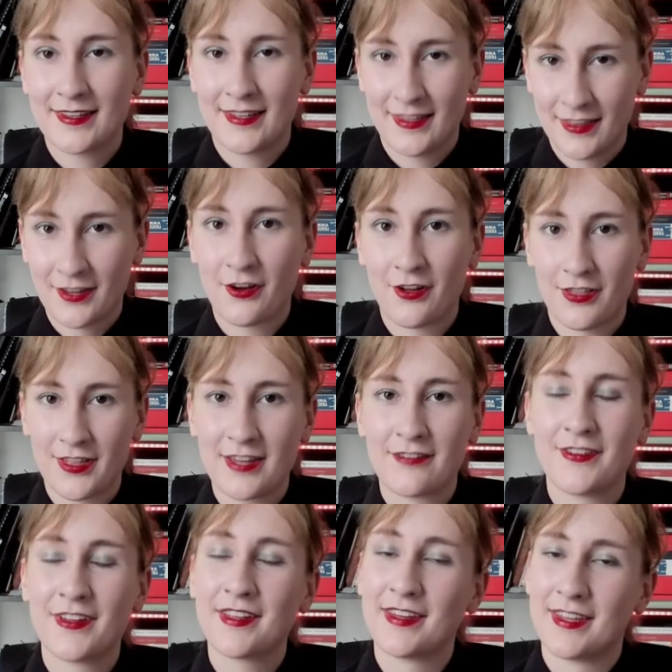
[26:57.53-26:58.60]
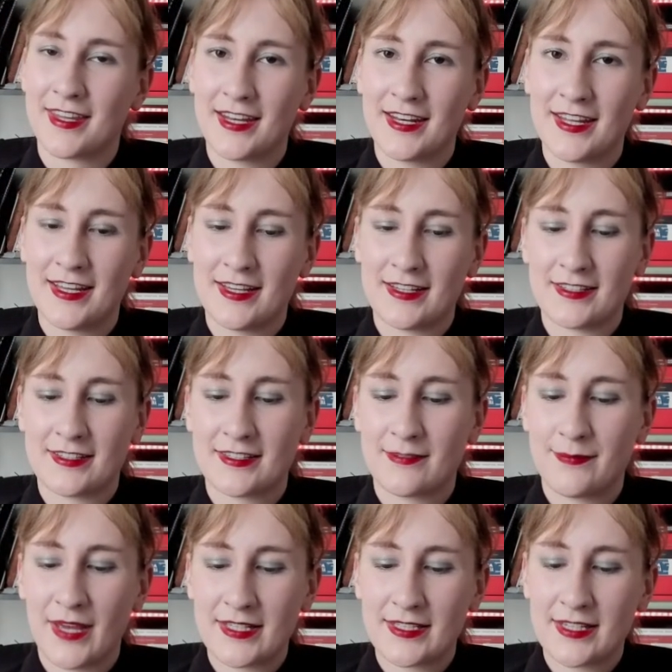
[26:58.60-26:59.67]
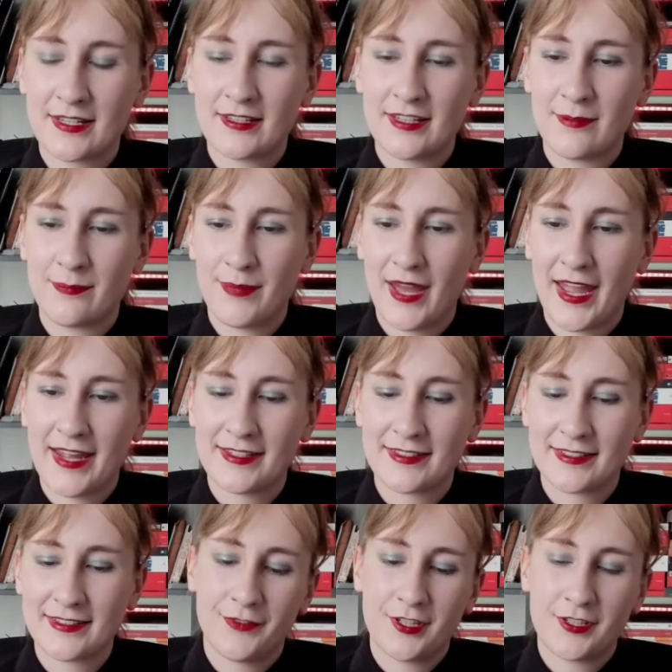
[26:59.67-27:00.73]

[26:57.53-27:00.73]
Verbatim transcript: the gothic villain that he is, basically paints